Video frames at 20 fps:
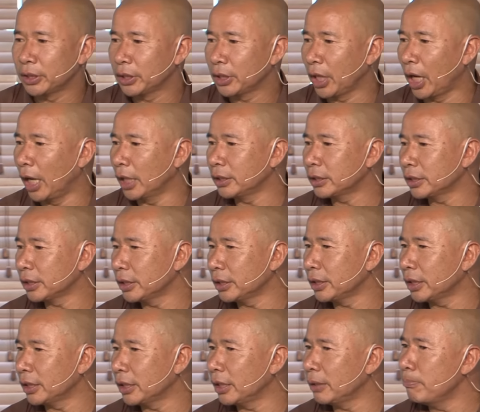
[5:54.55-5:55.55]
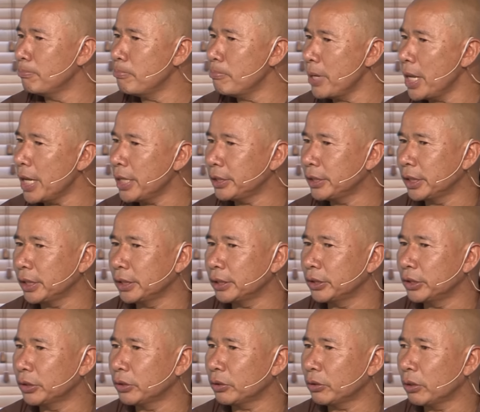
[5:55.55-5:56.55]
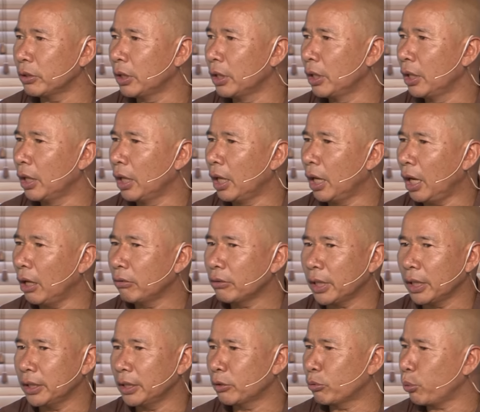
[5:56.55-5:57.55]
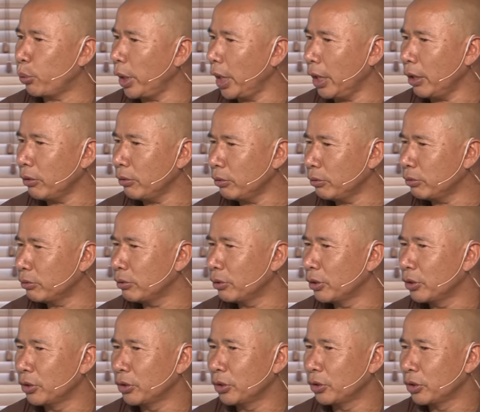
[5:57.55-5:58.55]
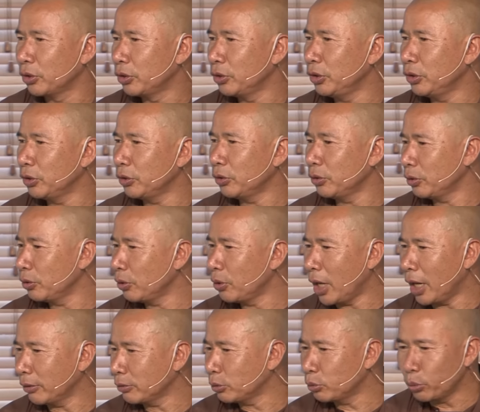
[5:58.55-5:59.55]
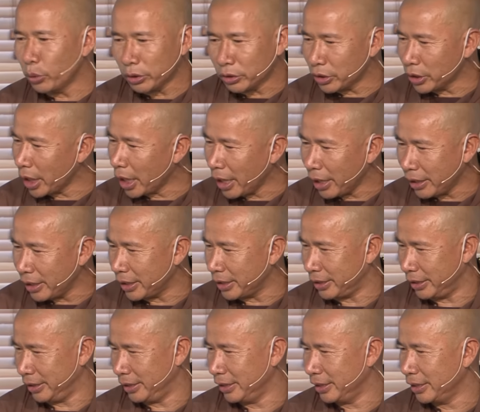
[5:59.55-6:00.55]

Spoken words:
Hunter, amazing, you know, how can the quail, you know how to work together?